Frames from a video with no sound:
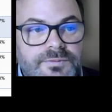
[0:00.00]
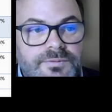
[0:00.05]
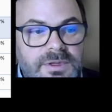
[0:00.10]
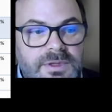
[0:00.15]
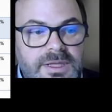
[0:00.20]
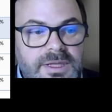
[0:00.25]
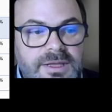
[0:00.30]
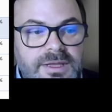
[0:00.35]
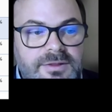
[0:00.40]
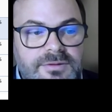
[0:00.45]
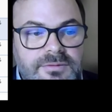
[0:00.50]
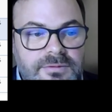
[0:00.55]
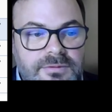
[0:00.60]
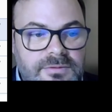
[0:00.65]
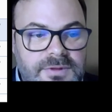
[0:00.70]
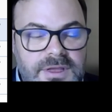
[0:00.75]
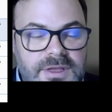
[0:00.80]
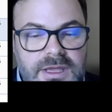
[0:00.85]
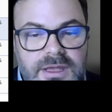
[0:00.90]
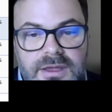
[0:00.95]
really
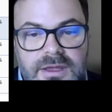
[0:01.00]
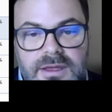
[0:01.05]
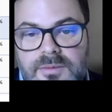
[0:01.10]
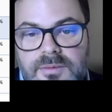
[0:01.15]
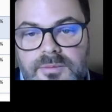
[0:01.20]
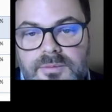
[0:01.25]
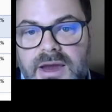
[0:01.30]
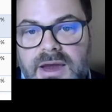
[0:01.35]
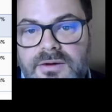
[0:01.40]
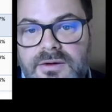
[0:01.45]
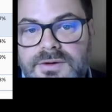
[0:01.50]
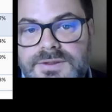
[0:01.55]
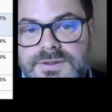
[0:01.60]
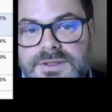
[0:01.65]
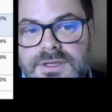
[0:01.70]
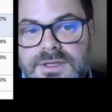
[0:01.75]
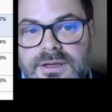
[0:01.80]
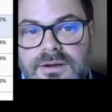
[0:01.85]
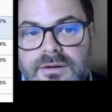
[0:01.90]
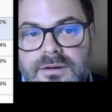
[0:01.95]
through the
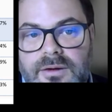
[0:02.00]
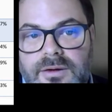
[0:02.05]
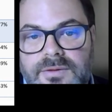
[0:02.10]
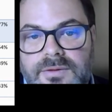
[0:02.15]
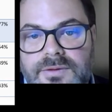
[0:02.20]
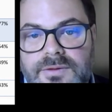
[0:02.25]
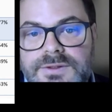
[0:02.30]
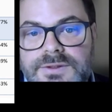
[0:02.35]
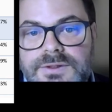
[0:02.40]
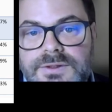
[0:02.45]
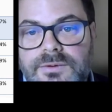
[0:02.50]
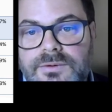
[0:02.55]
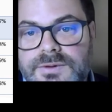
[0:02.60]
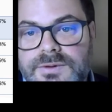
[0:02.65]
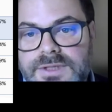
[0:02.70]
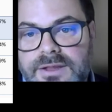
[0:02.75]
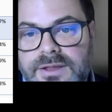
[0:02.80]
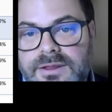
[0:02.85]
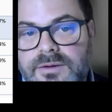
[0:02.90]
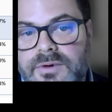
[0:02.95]
comparison on the
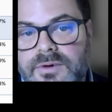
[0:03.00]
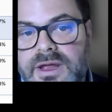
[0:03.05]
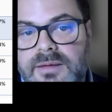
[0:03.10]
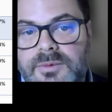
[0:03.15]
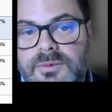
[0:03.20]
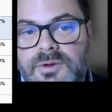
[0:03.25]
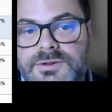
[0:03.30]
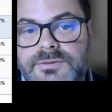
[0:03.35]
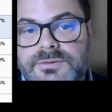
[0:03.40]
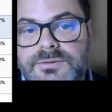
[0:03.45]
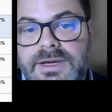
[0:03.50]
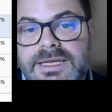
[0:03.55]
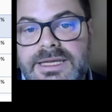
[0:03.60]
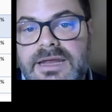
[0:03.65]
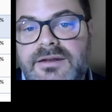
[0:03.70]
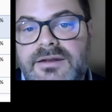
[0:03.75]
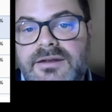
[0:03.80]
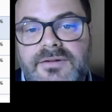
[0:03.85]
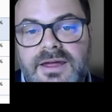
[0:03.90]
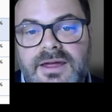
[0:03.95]
scores that they were able to
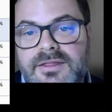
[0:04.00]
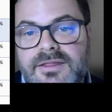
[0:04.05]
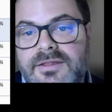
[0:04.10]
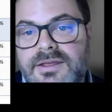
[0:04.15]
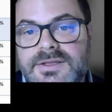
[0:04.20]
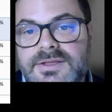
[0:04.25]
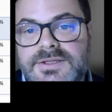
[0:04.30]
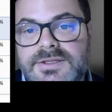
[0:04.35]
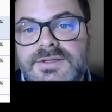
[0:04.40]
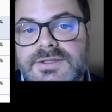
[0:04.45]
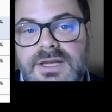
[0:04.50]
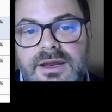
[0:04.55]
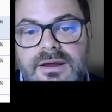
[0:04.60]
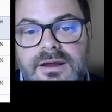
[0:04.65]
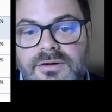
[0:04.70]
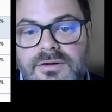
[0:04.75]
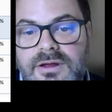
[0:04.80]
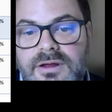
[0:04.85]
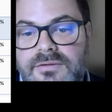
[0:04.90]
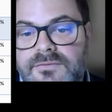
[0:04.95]
identify this as an
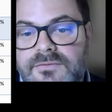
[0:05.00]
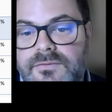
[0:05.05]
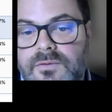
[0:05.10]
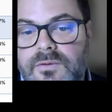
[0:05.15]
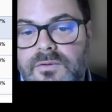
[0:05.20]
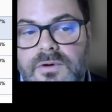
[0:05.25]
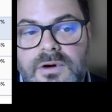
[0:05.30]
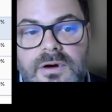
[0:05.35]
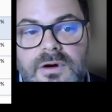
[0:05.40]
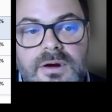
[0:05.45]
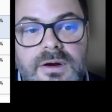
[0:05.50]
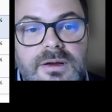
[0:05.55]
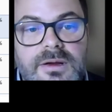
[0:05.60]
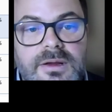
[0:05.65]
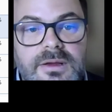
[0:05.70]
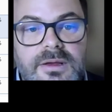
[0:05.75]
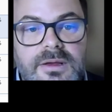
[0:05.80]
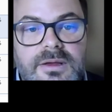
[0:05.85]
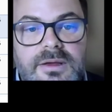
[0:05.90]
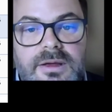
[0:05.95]
area for
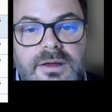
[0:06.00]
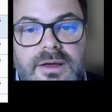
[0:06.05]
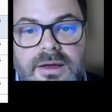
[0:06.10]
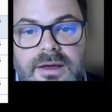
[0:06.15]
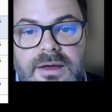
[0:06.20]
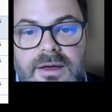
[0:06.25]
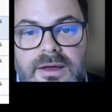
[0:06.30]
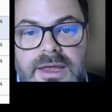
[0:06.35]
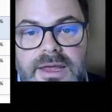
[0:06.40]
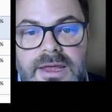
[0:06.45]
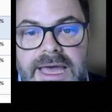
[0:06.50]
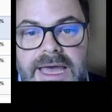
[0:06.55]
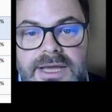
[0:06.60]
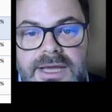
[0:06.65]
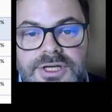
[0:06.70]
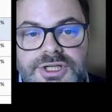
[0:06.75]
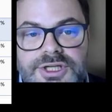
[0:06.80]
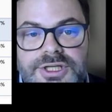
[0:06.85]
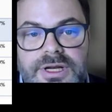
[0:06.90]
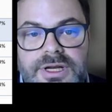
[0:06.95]

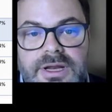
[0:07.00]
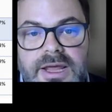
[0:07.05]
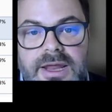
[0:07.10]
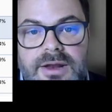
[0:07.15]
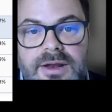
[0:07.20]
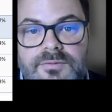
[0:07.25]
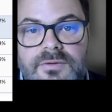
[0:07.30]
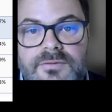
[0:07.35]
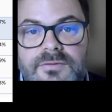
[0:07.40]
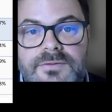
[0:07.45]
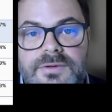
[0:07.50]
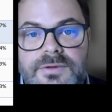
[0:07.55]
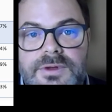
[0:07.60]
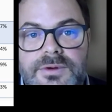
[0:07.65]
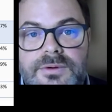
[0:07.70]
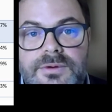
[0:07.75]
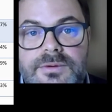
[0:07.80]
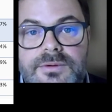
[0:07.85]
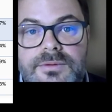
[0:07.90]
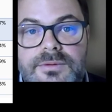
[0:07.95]
action and
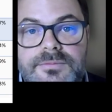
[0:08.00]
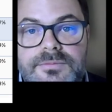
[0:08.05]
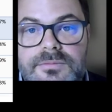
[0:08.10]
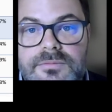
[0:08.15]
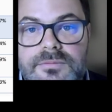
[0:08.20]
review.